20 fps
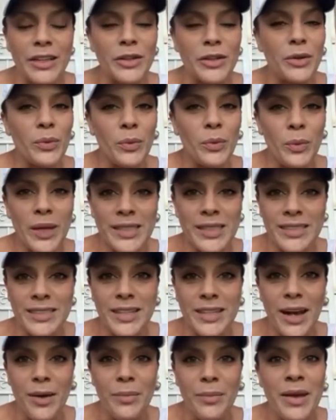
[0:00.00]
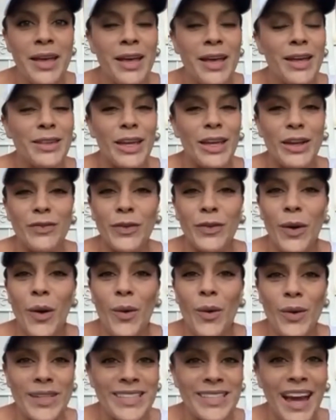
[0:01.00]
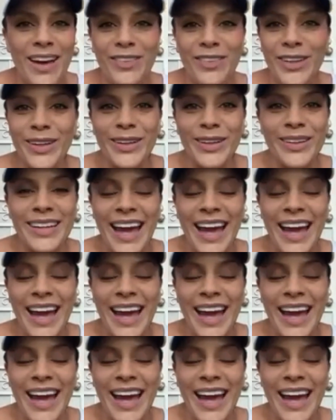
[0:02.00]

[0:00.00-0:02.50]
your wisdom. Thank you for always having a good